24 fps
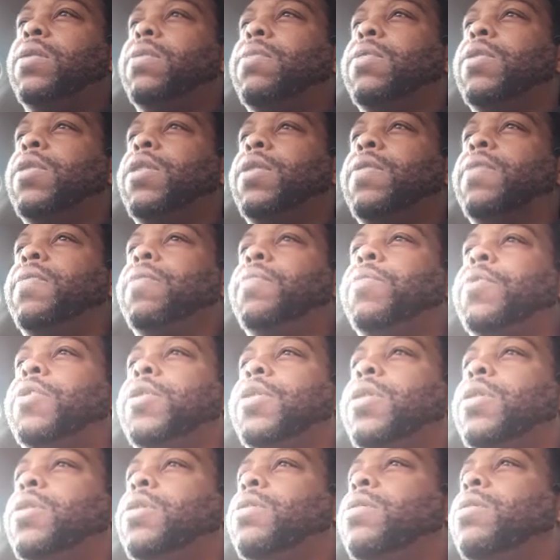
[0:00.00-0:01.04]
or whatever,
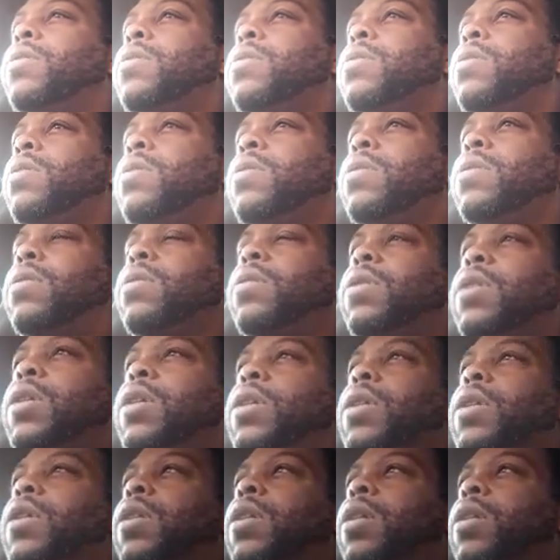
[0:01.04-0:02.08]
but
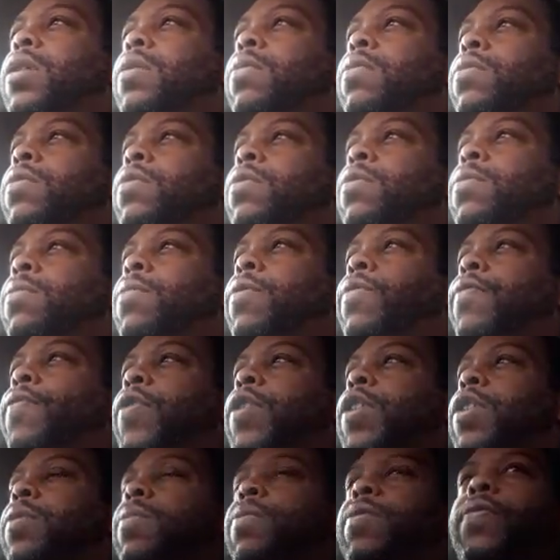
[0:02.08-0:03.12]
now they got a room
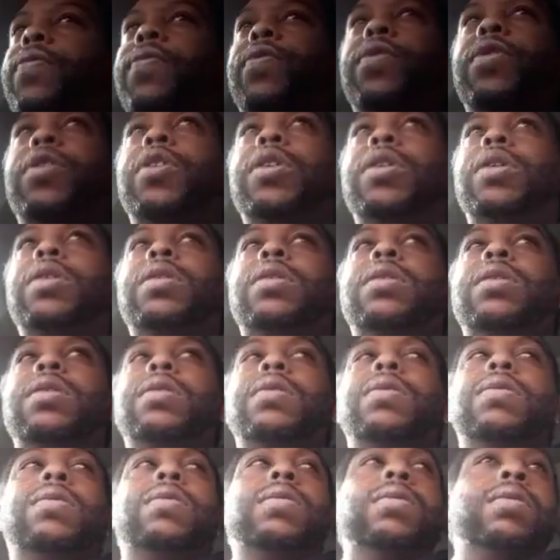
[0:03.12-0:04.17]
available for her.
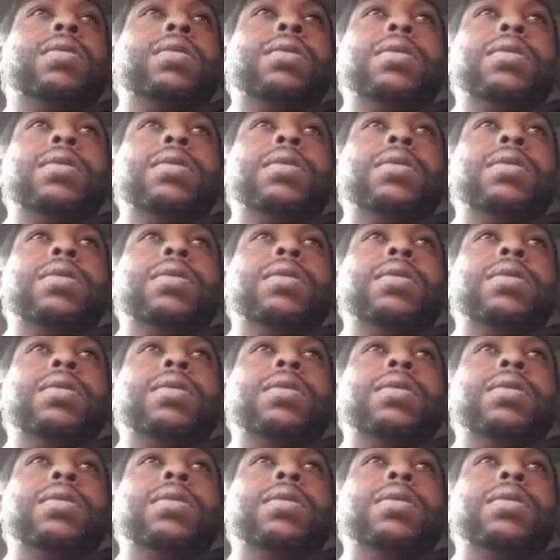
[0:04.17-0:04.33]
So